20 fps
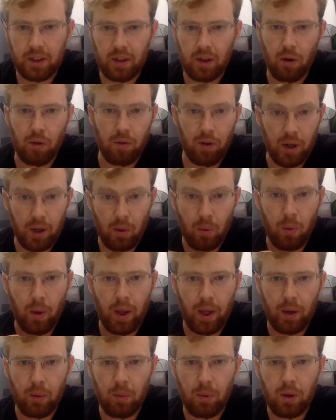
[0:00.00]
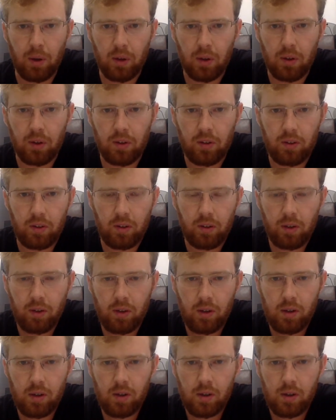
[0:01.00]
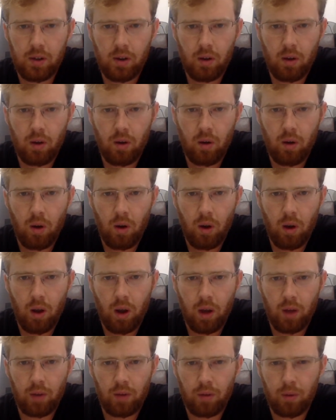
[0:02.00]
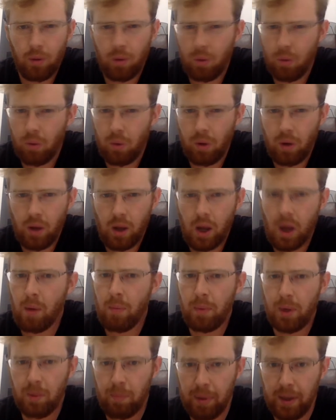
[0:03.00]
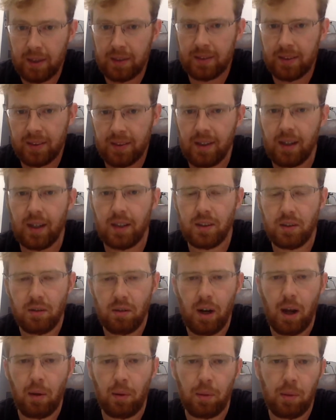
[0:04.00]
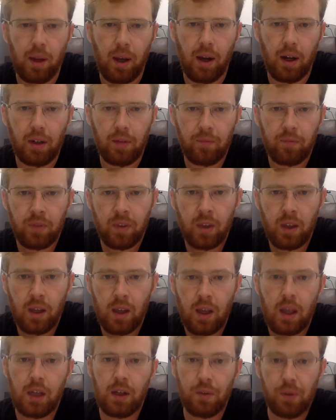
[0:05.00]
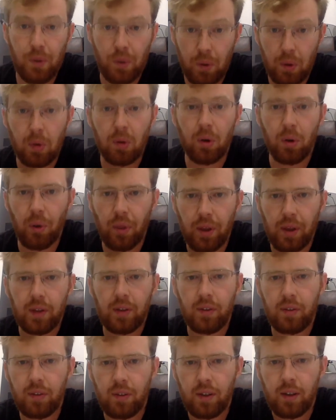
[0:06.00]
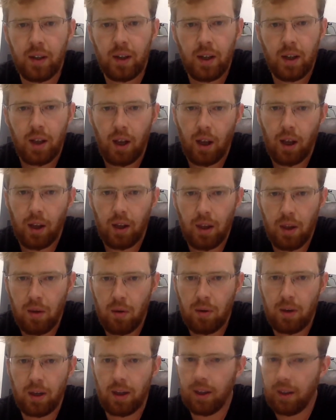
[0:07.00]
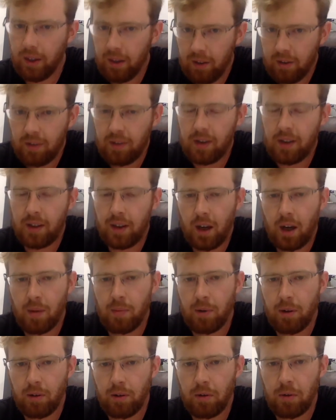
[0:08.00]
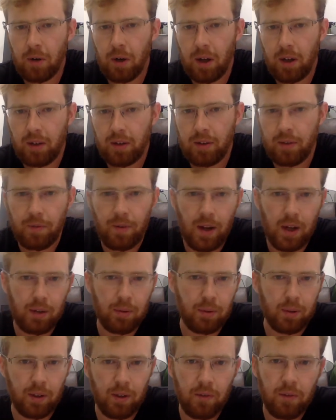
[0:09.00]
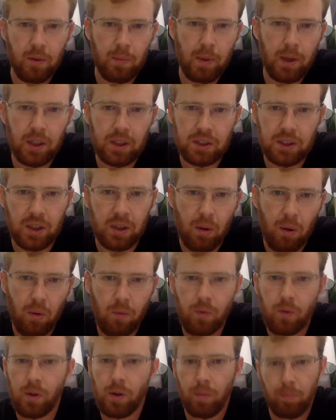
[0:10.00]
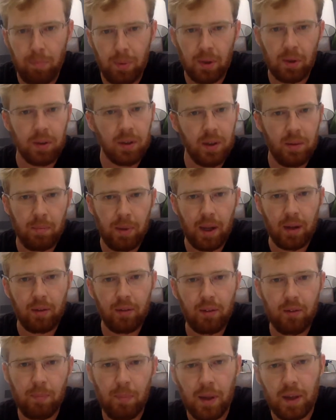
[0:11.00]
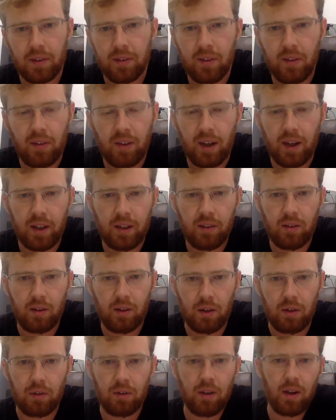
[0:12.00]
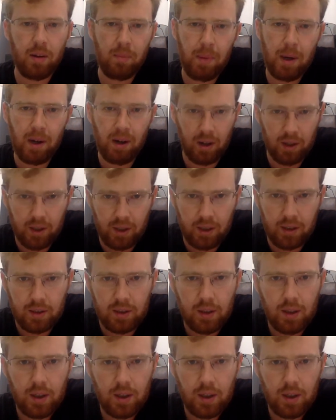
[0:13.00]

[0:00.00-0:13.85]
to know right away was, so how many pesticides are out there? And if you Google this, you can easily come across the following information. Over 1 billion pounds of pesticides are used in America.